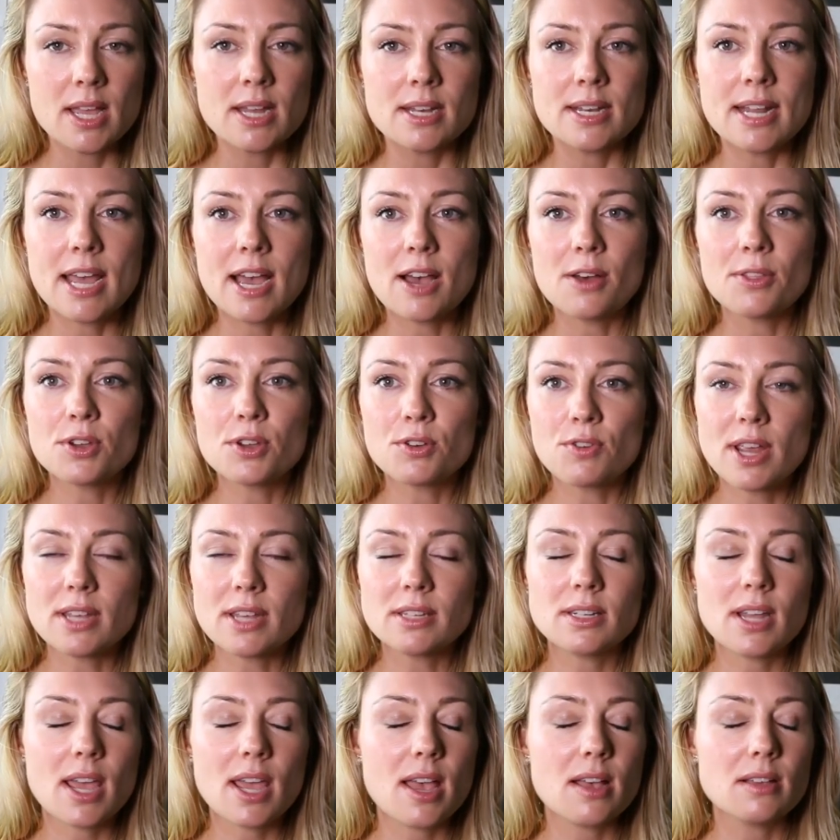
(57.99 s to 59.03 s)
Now, The
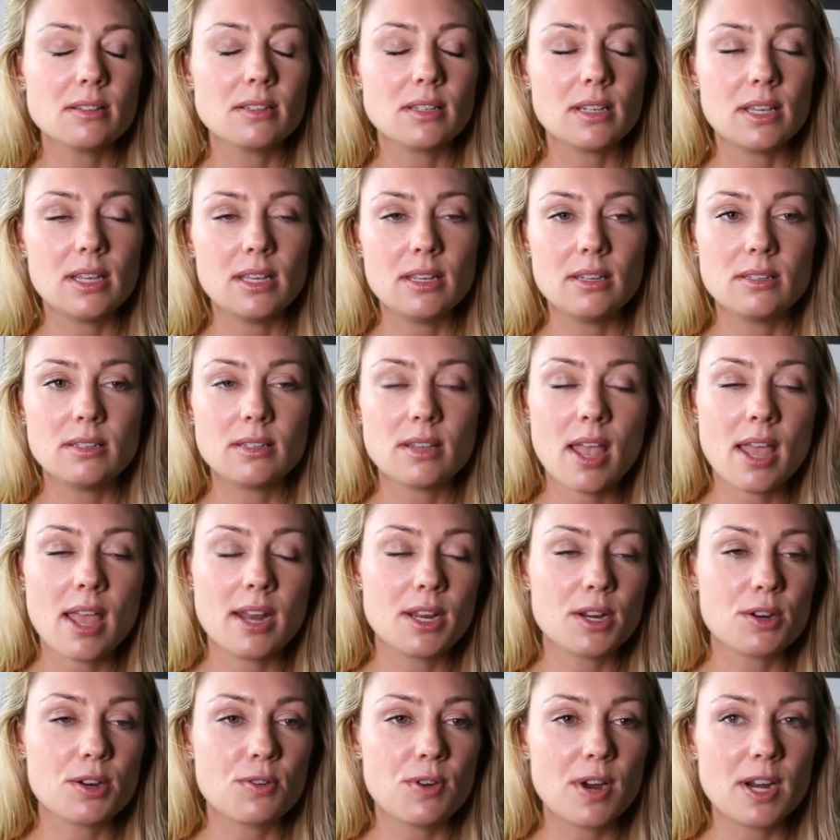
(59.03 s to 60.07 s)
Grace Tales is an
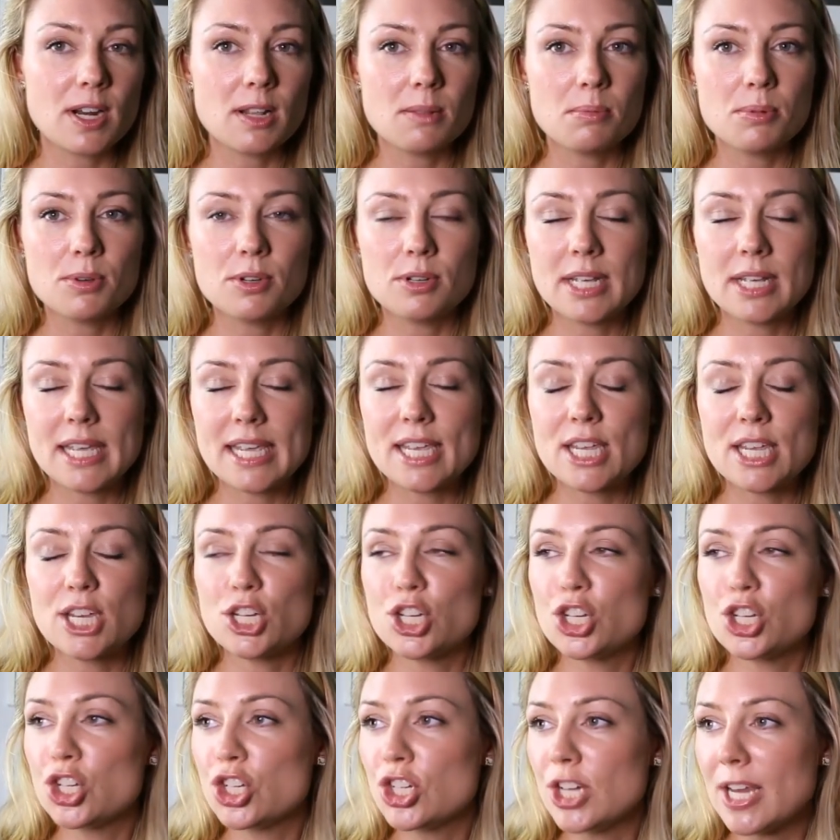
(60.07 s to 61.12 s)
incredibly
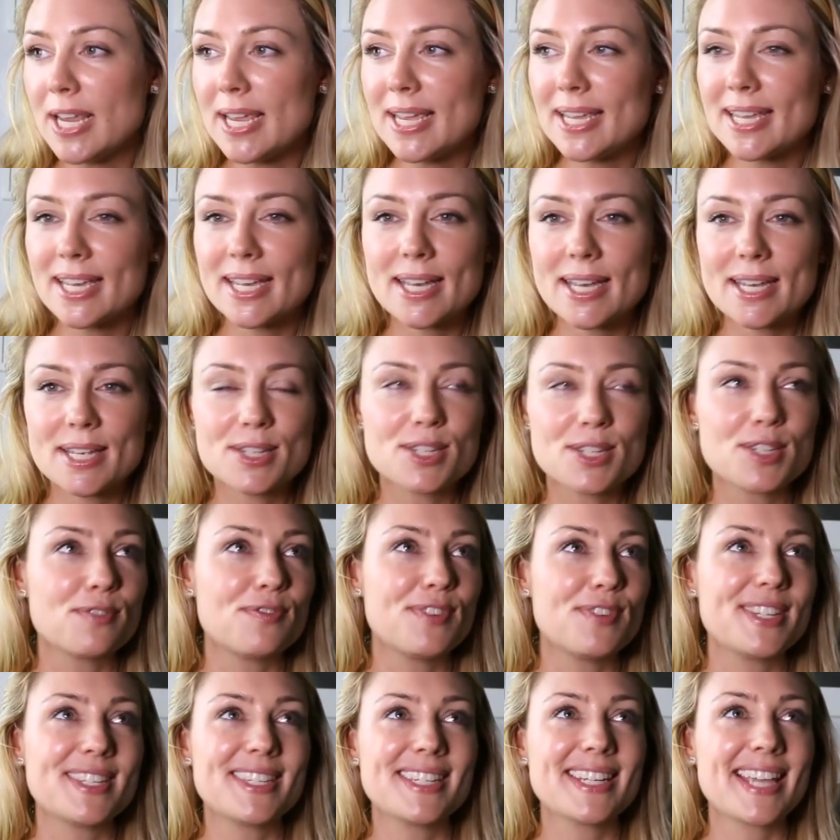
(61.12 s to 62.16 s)
chic,
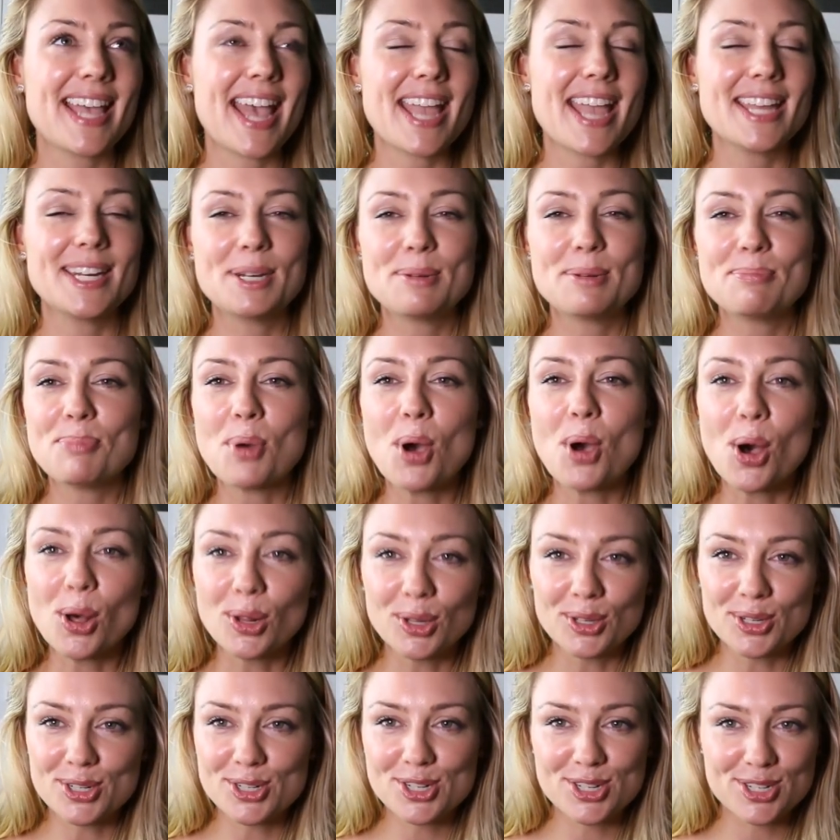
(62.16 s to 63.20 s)
sophisticated,
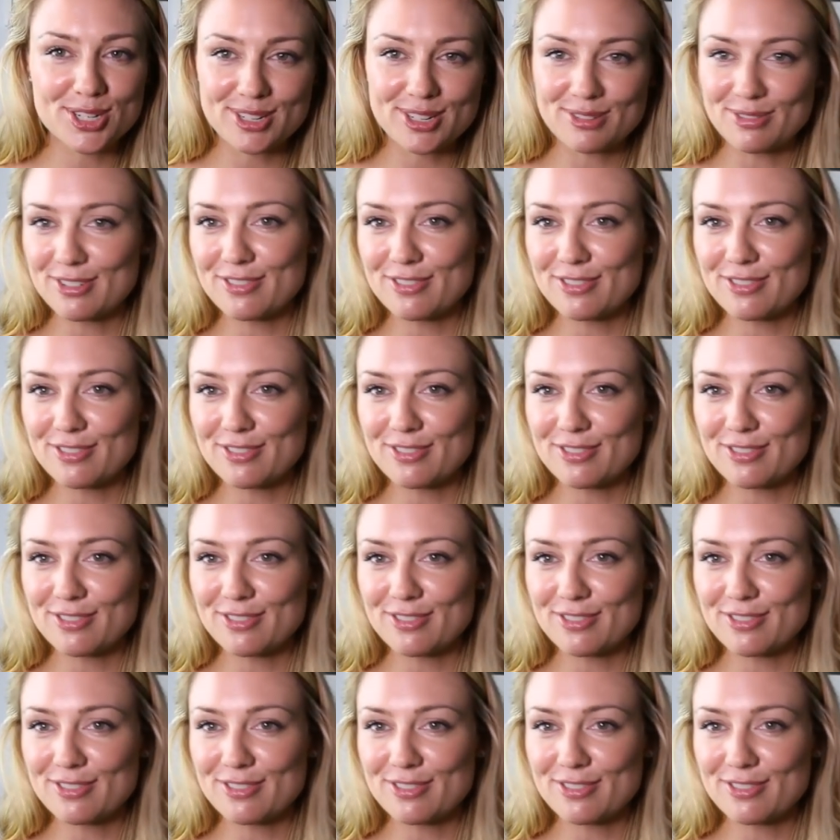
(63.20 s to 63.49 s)
polished, and